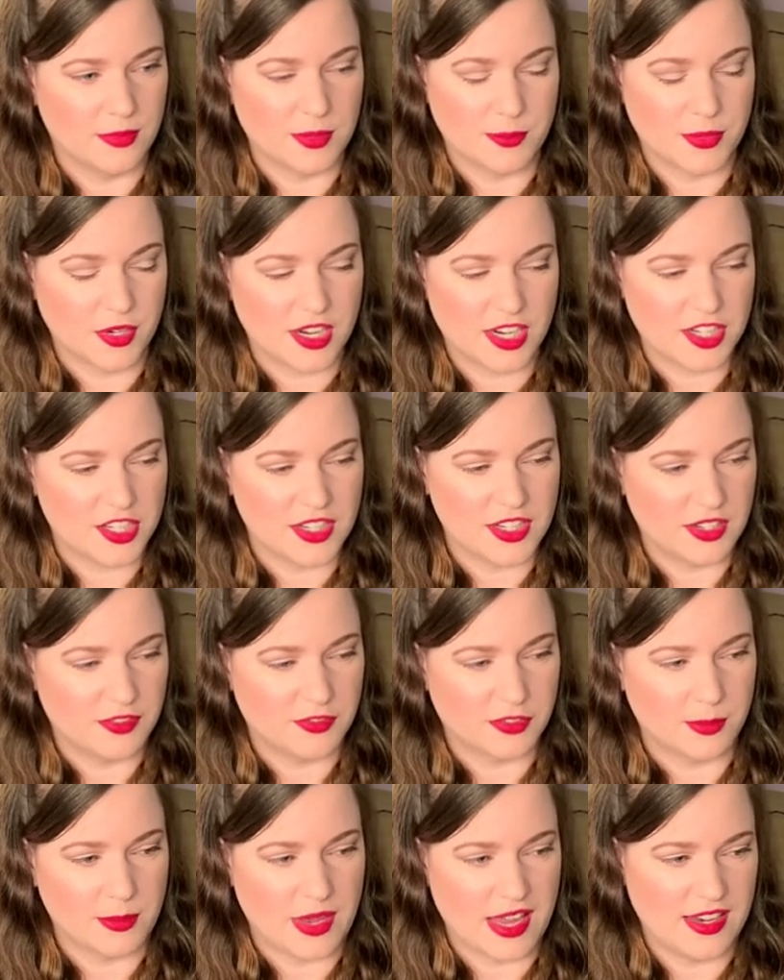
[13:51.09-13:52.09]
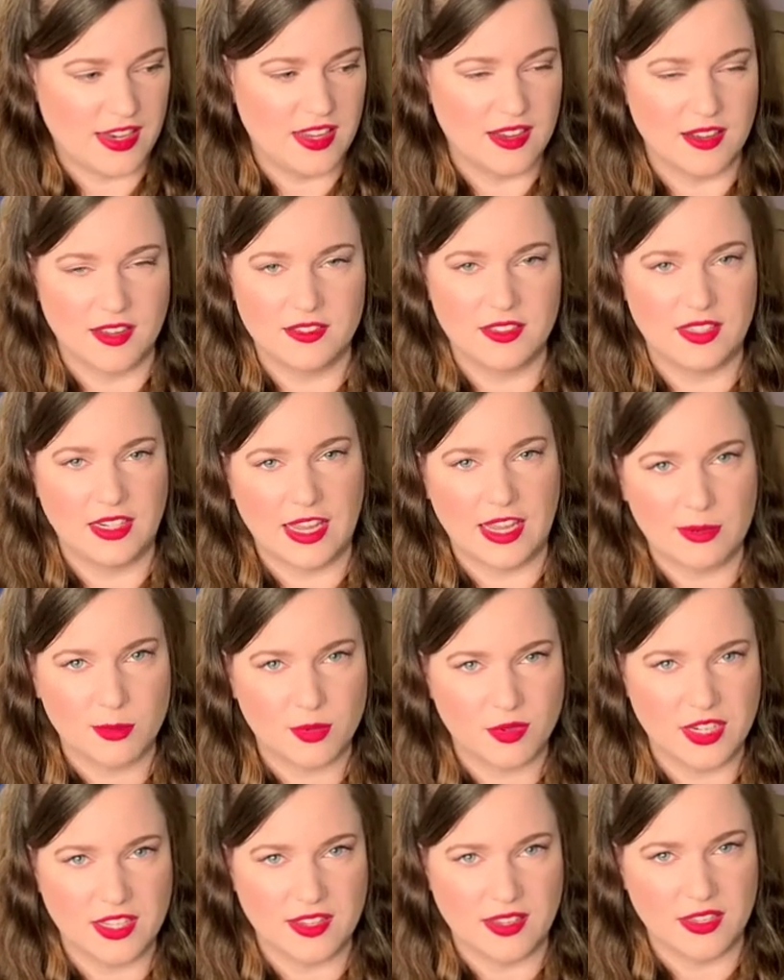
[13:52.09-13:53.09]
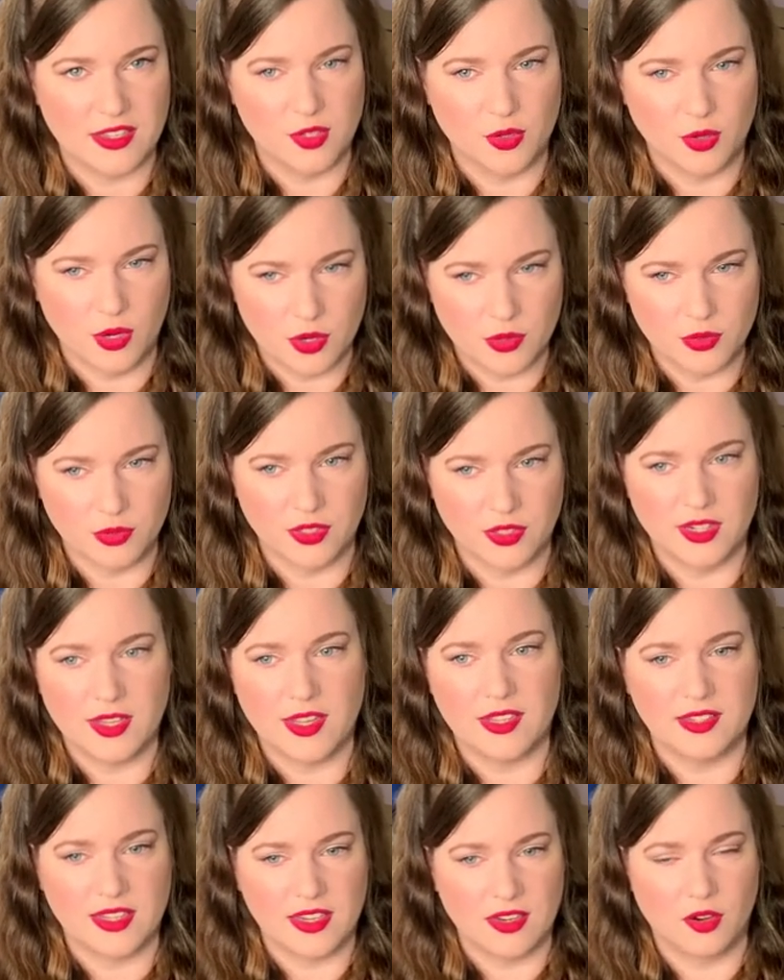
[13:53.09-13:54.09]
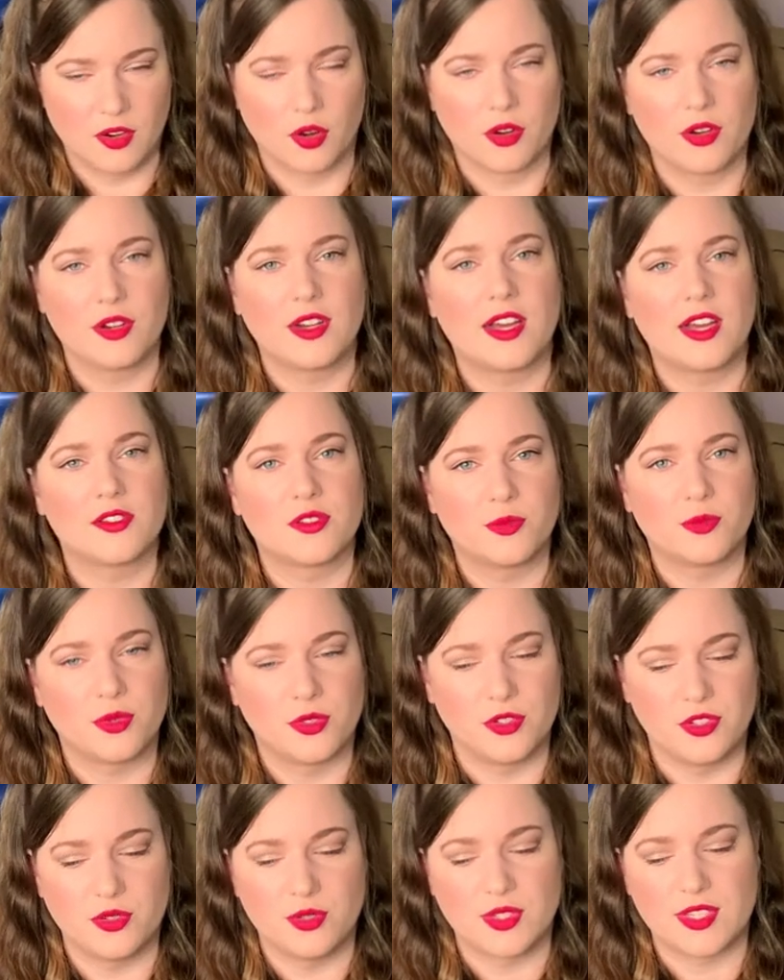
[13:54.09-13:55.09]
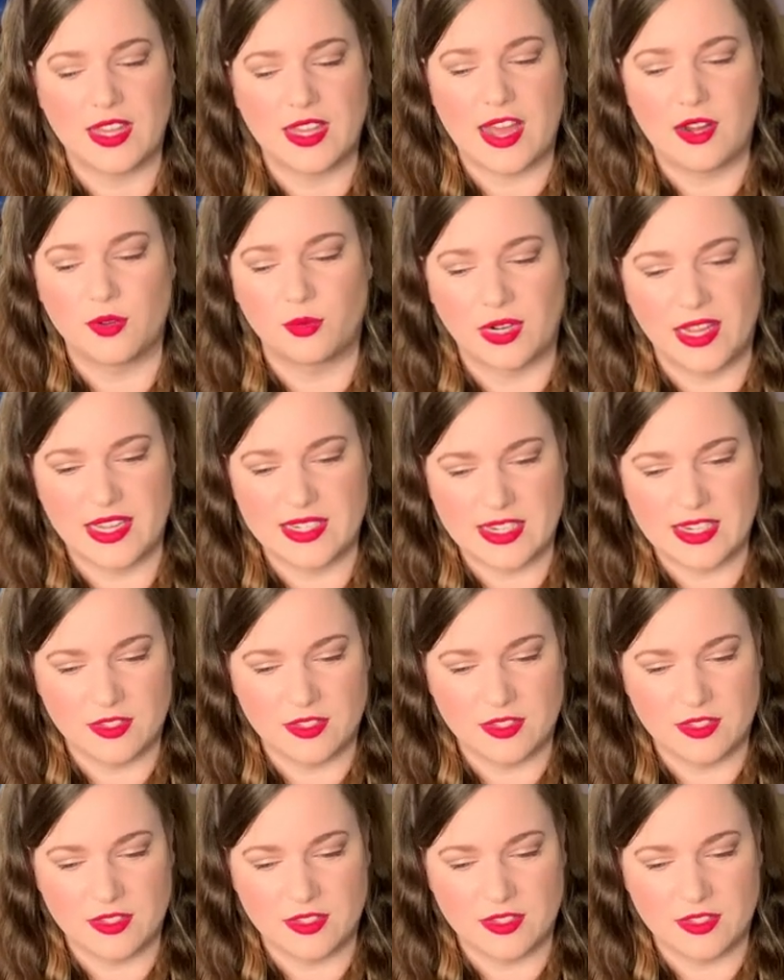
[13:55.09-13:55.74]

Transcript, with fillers: a percussion hit from any other library that you own and then learn how to produce that right,